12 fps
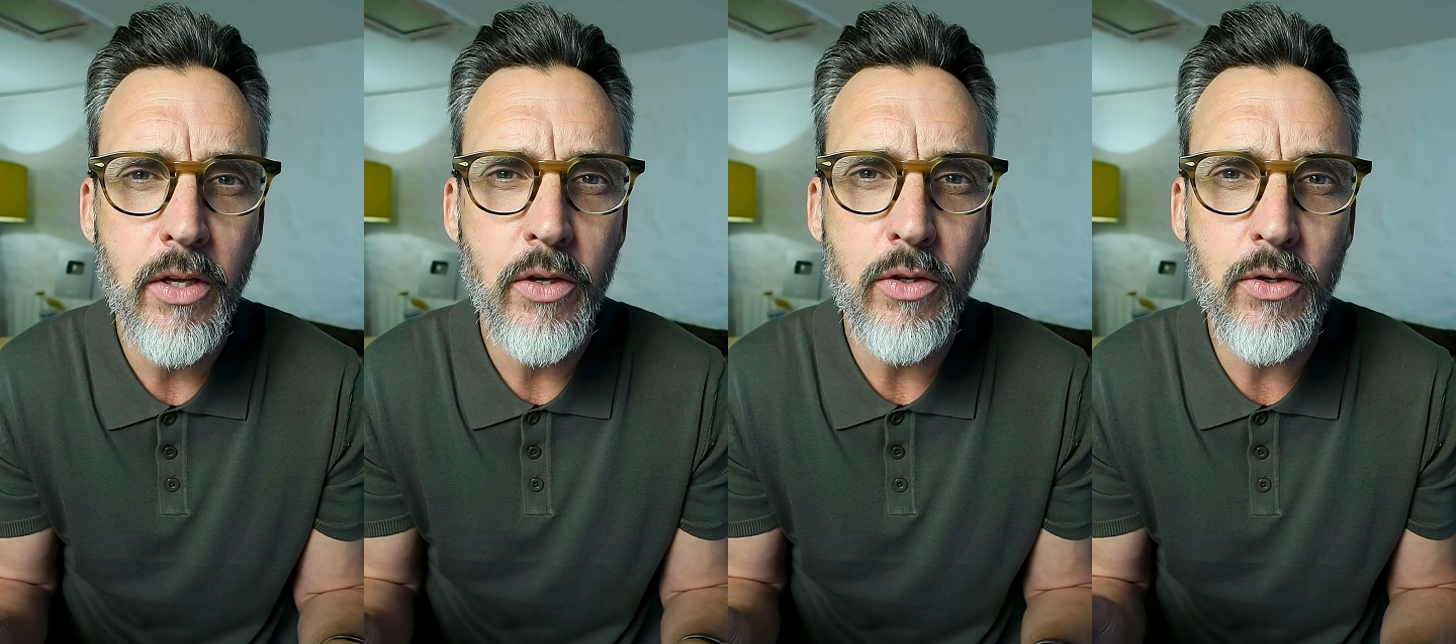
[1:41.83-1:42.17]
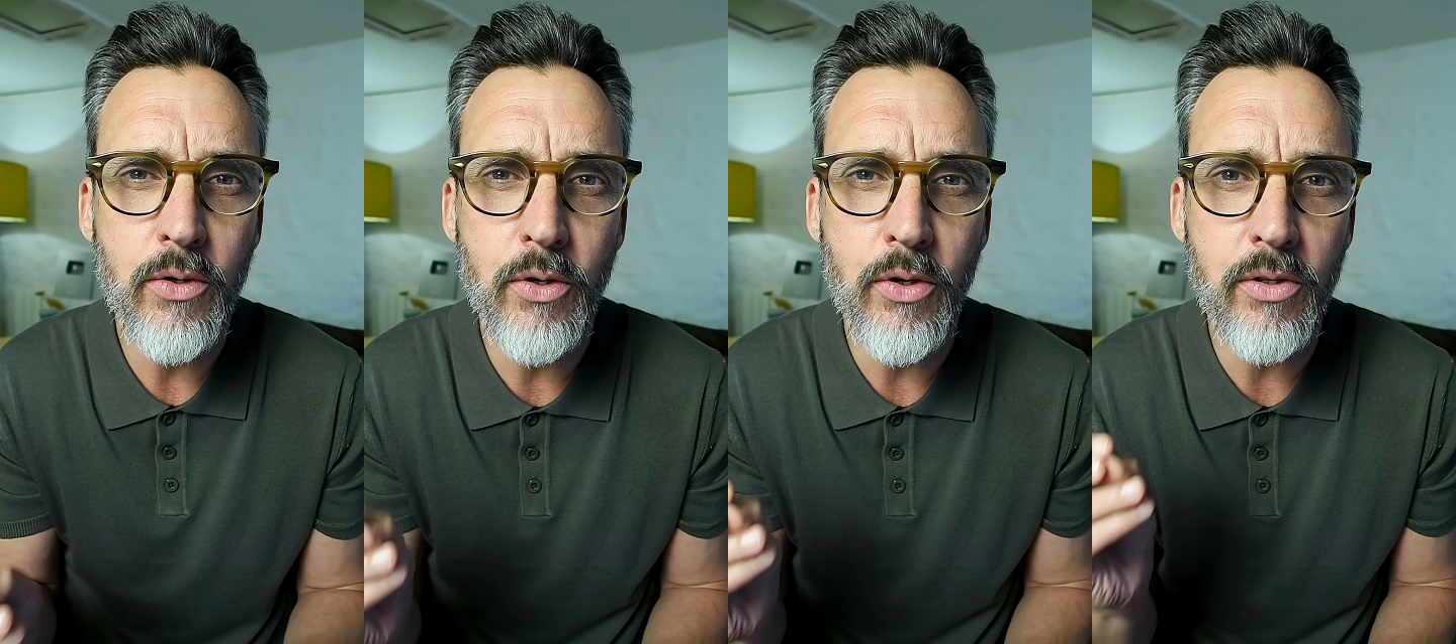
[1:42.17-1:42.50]

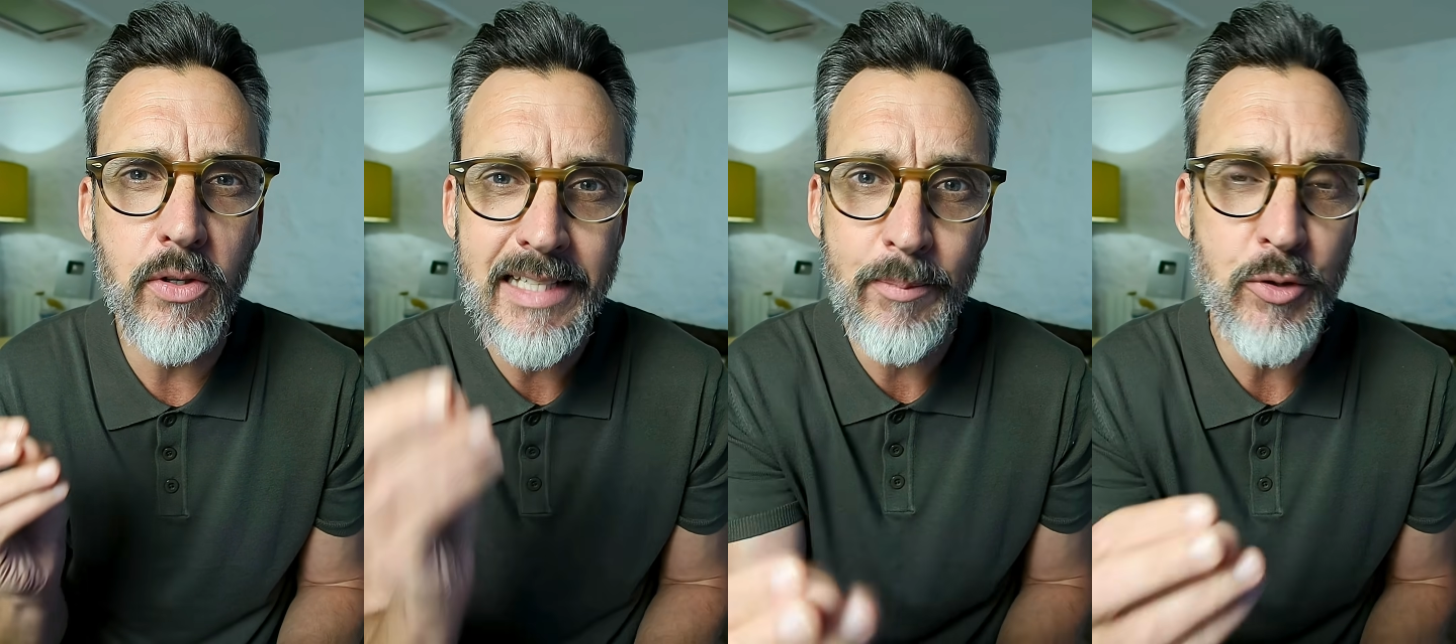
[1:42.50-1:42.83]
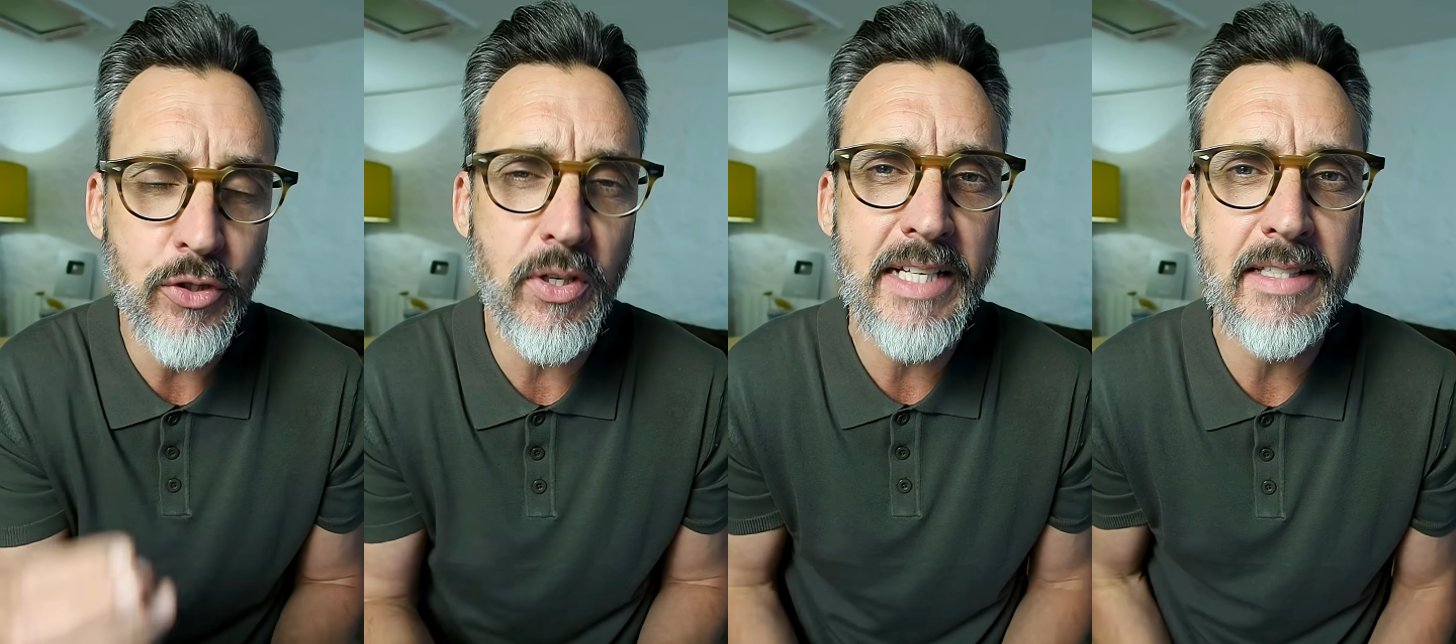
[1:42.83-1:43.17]
you're
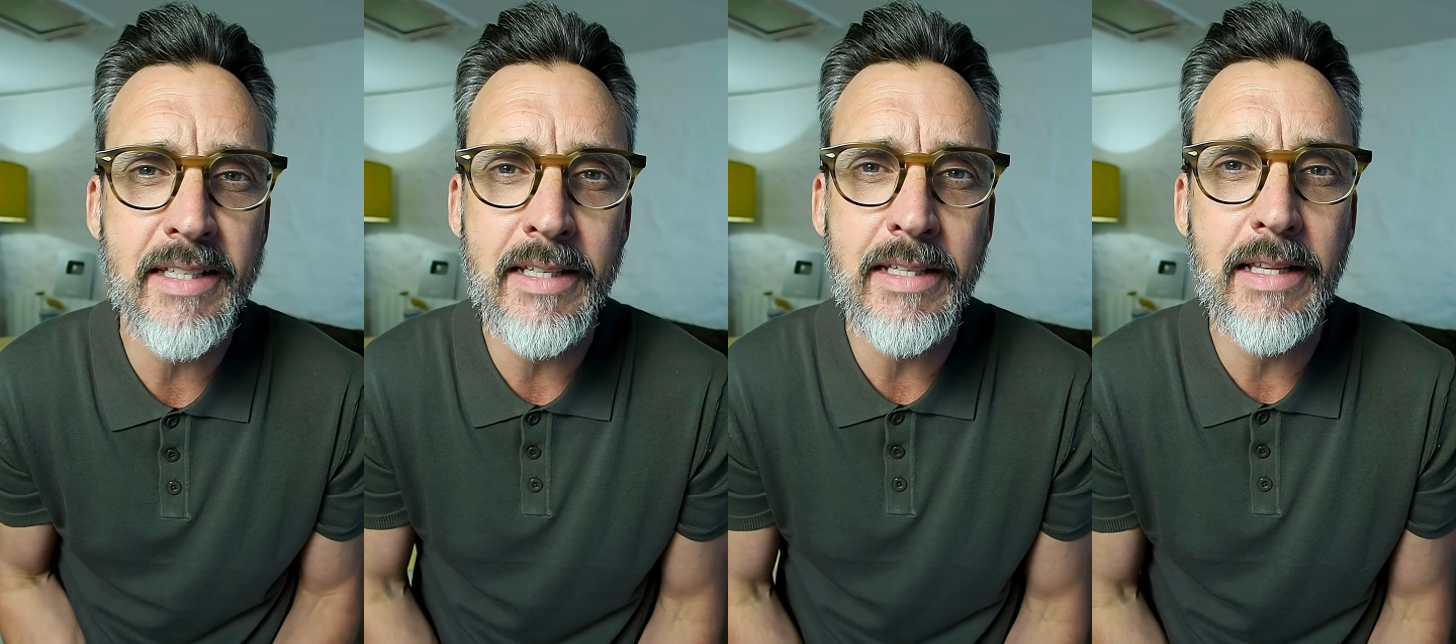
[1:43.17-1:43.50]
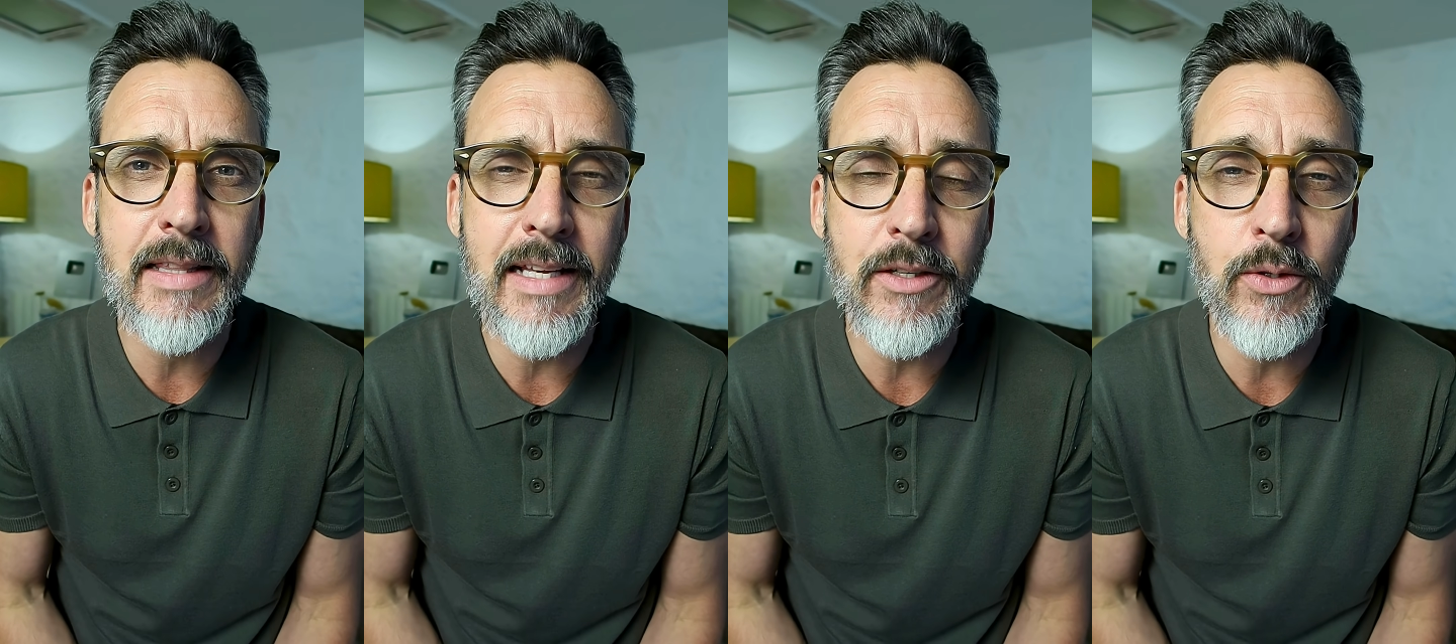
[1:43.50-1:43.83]
demonstrating
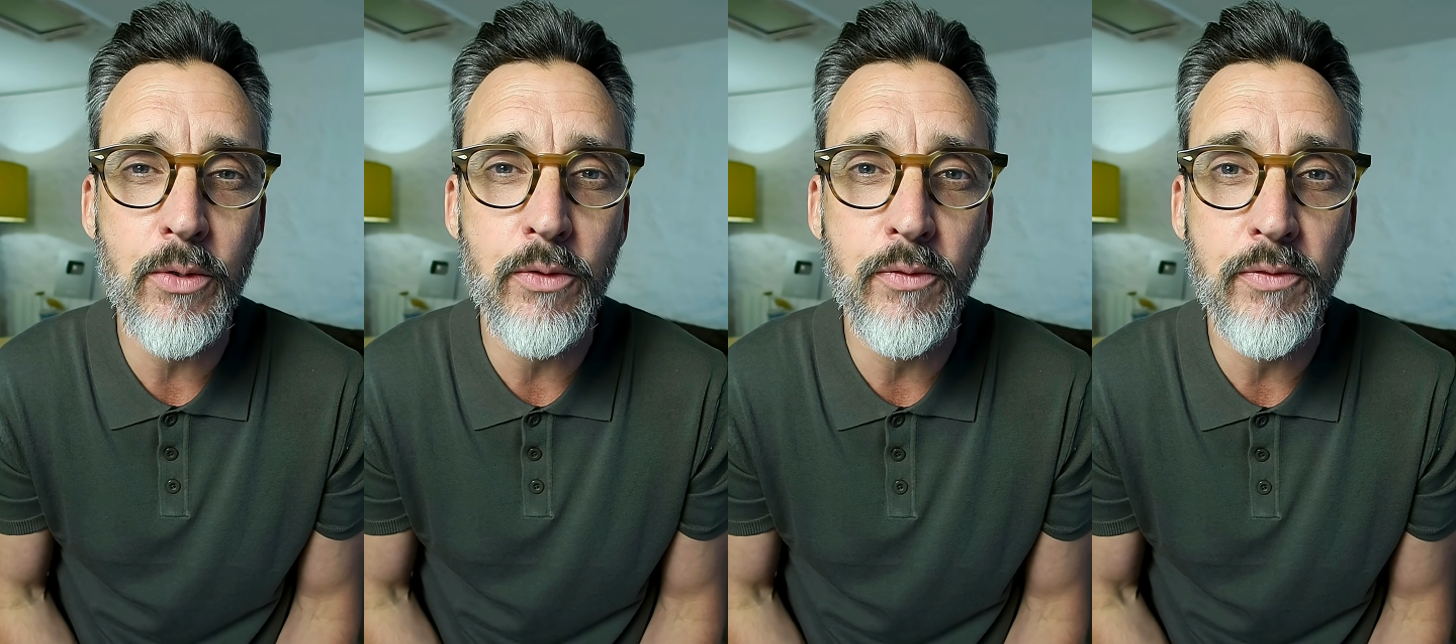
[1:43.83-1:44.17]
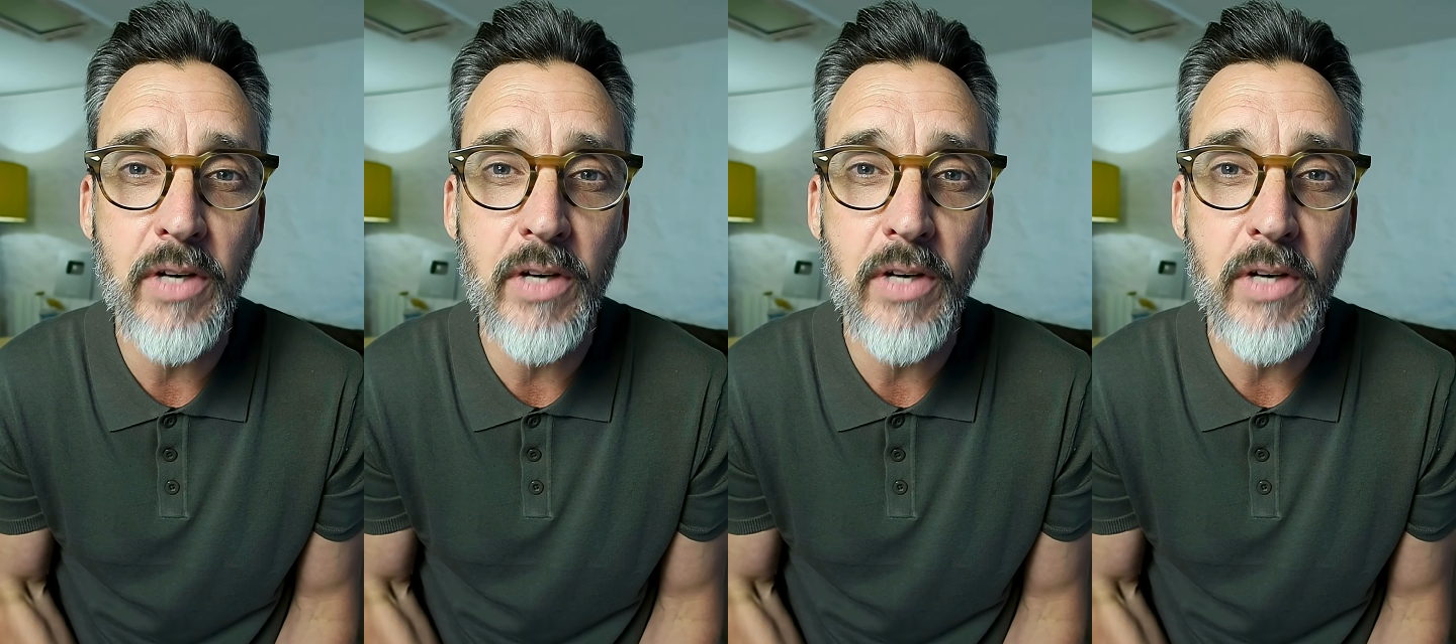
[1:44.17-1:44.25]
that you've